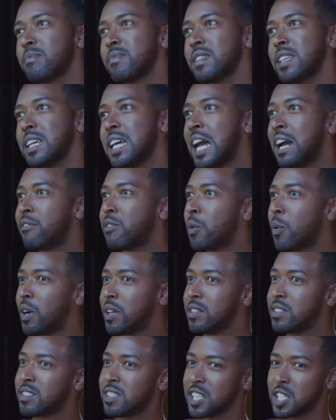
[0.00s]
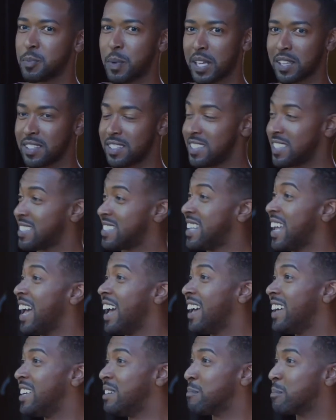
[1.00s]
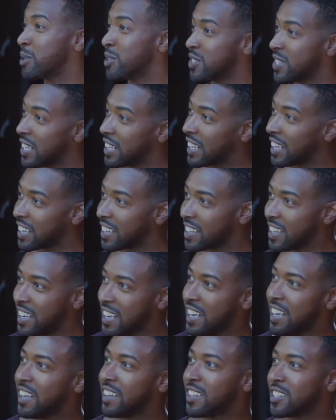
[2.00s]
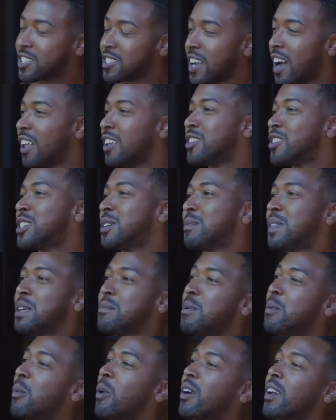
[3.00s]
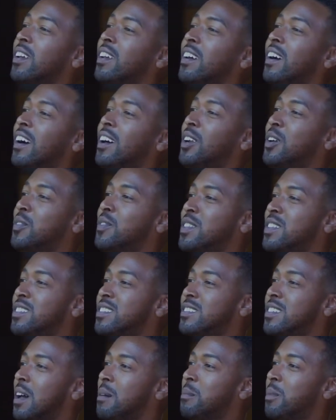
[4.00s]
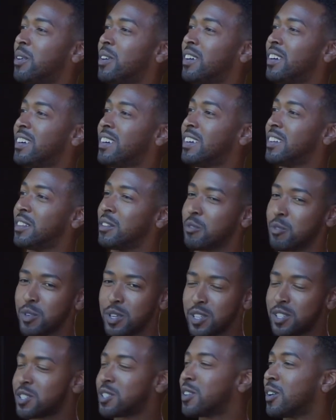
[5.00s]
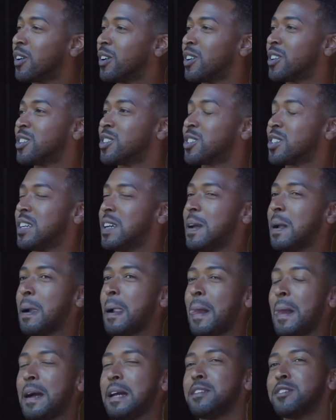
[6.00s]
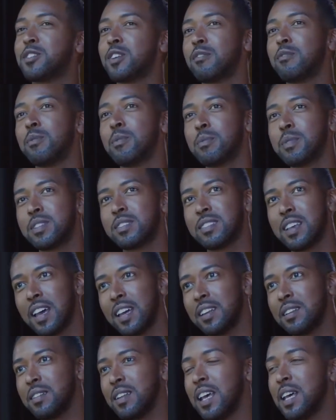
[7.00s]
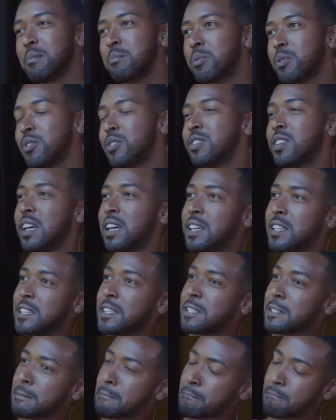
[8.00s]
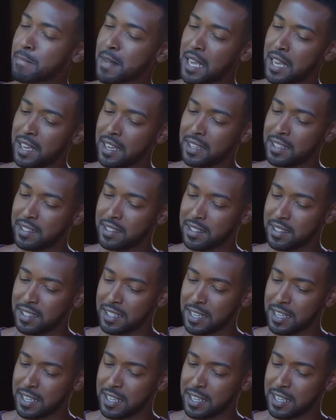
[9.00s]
everyone's expected to stand and present like the scholarship they've been working on over the summer and the research. And so everyone would stand and present. And